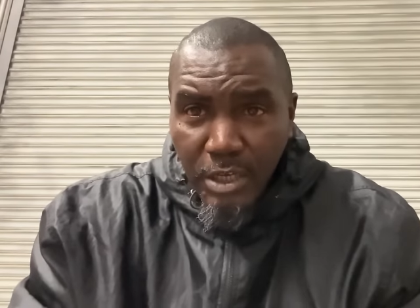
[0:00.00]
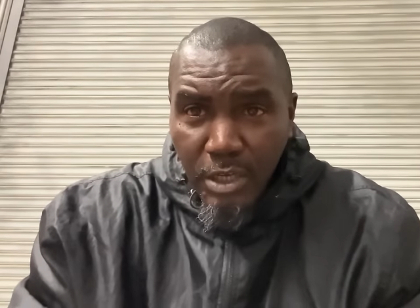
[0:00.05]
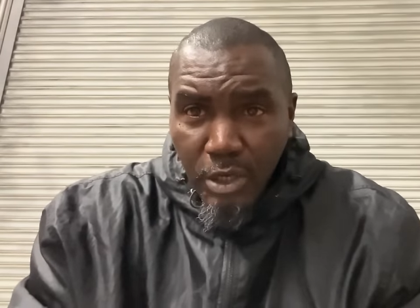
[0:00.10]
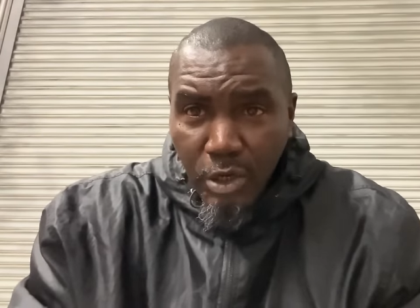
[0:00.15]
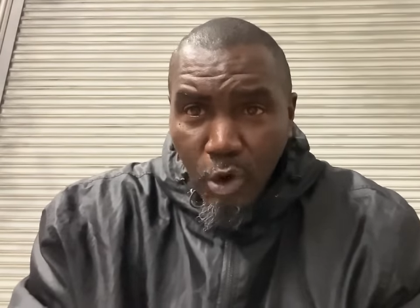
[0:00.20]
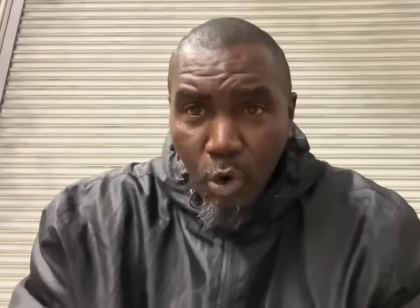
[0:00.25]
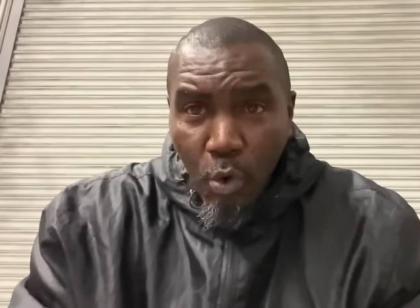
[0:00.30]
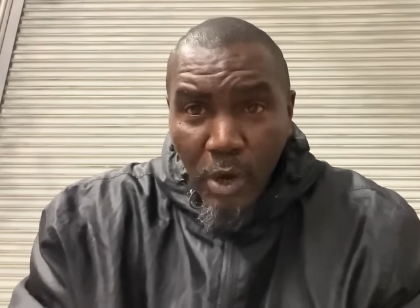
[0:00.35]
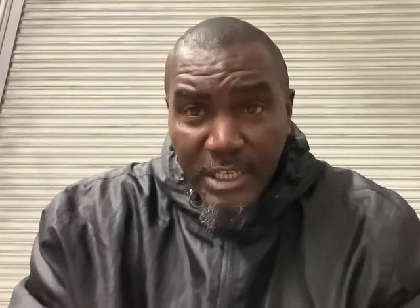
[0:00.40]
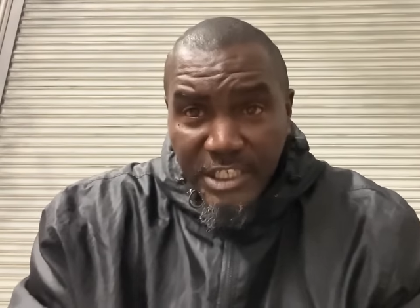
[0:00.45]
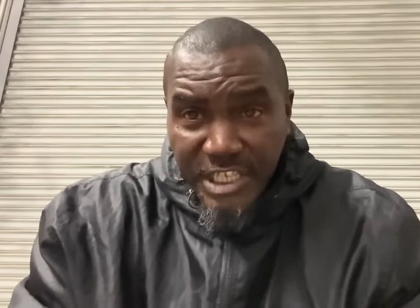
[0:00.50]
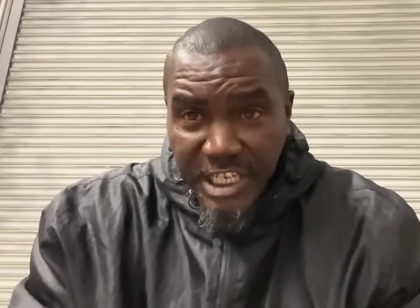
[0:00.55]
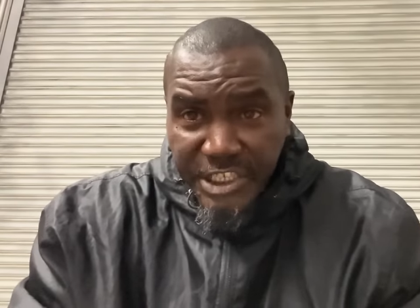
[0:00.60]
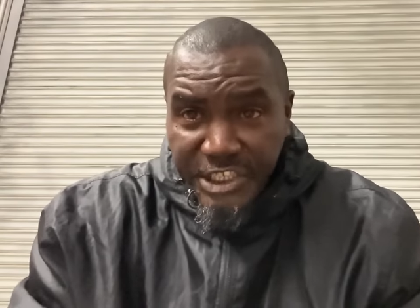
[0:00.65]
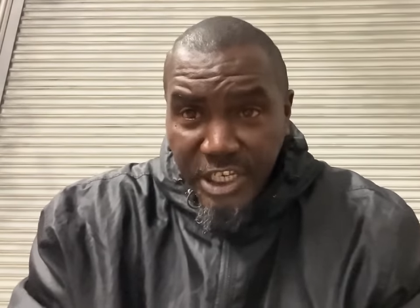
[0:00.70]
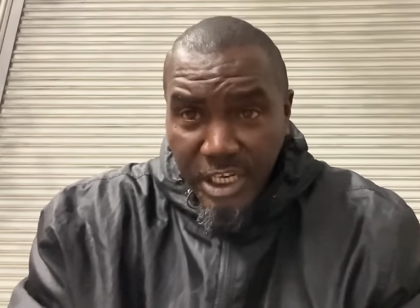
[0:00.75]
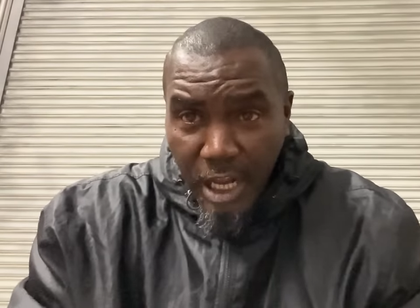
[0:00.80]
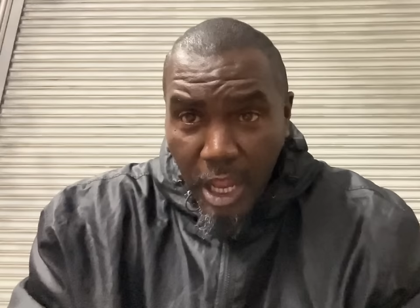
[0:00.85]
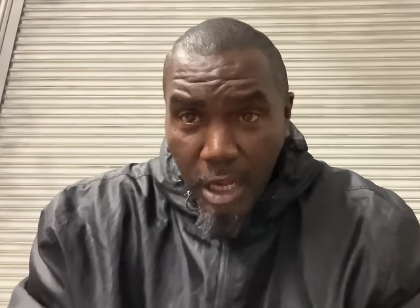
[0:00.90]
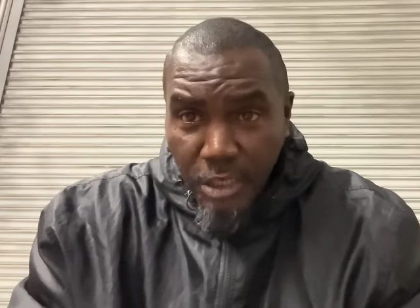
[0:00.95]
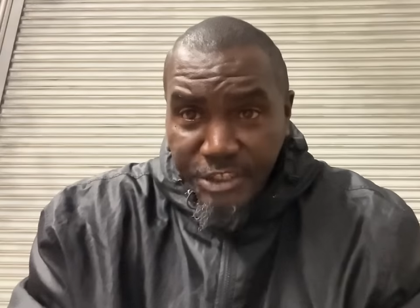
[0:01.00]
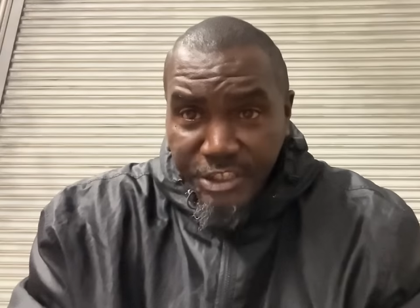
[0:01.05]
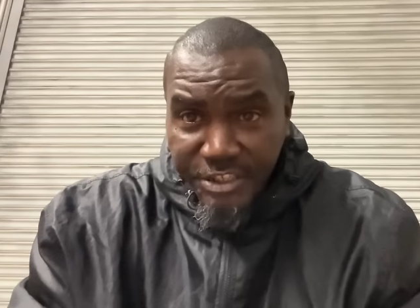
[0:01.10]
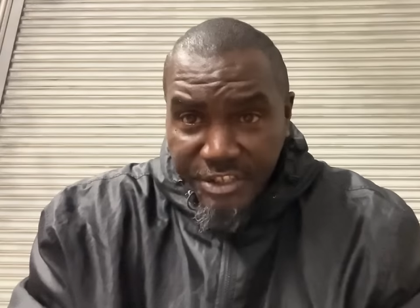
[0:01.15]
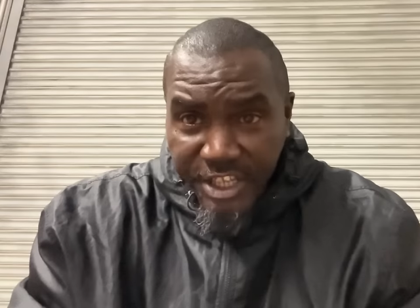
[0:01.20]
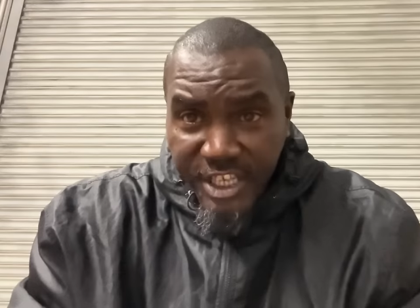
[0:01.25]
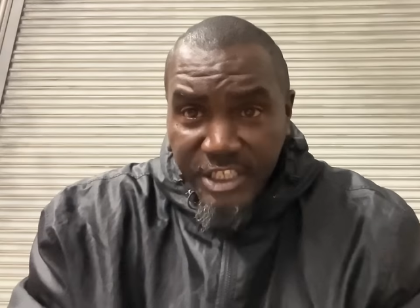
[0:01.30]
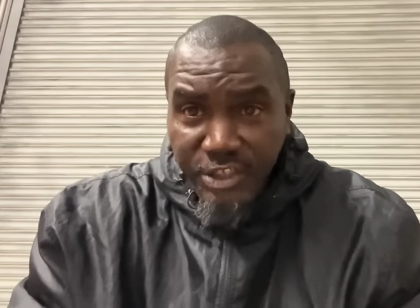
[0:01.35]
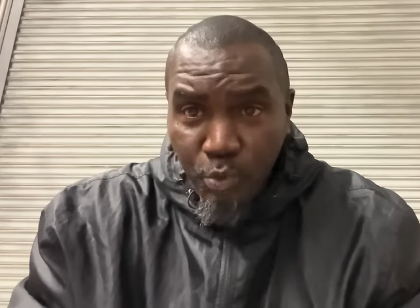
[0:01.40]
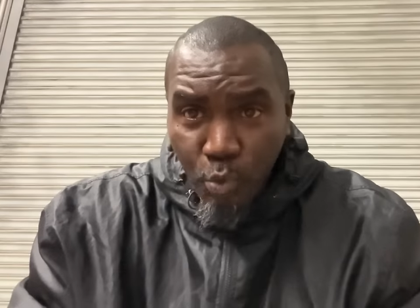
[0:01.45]
who had just lost
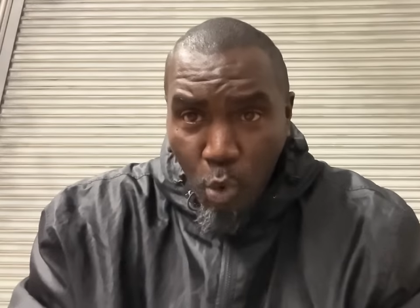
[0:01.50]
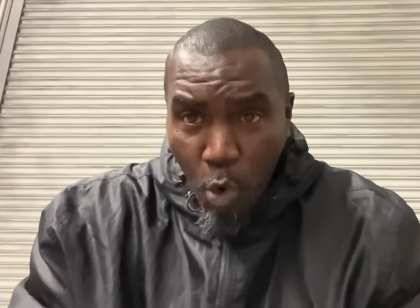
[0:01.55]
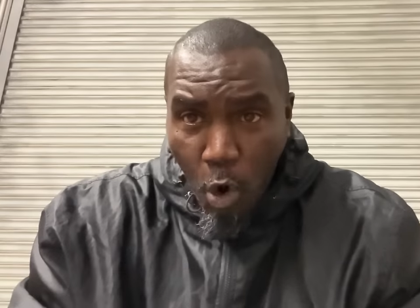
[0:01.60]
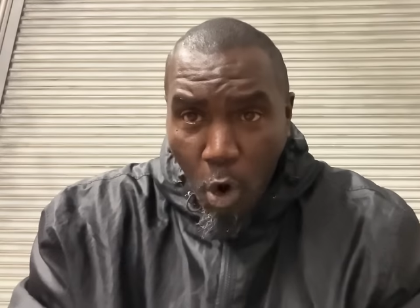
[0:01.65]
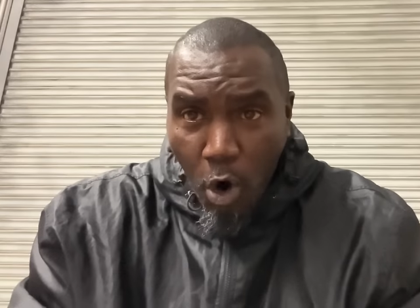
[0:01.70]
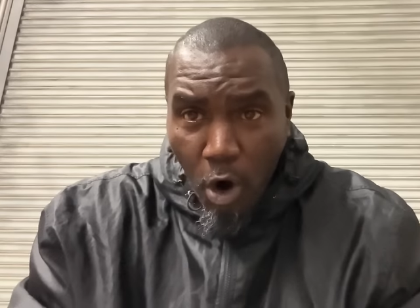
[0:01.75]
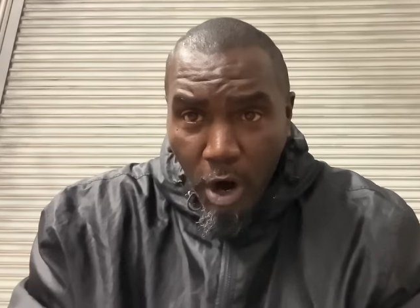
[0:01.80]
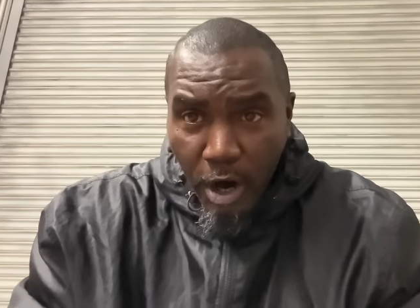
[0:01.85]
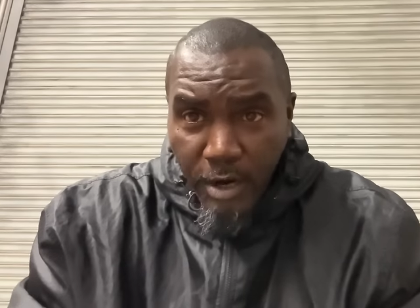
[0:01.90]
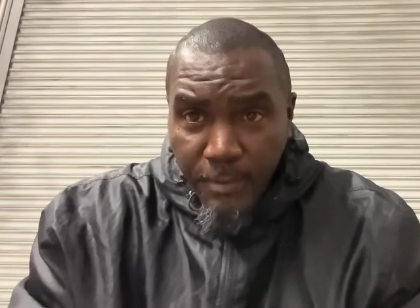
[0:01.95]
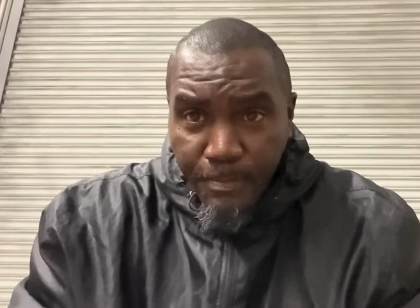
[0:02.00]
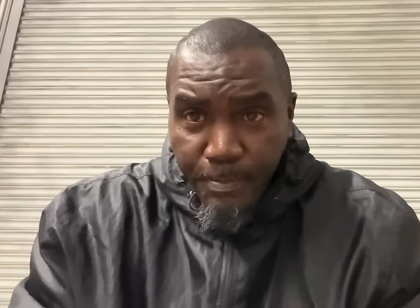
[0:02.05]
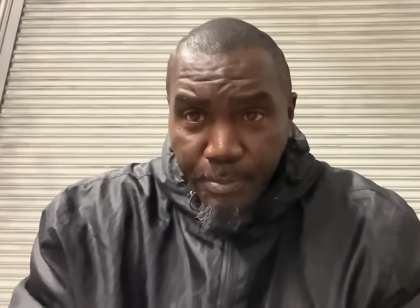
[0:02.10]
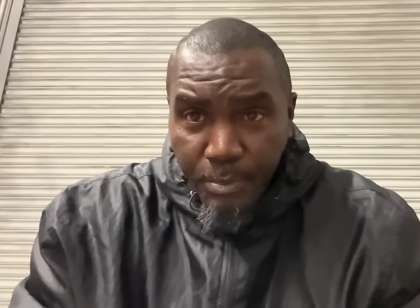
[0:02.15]
this war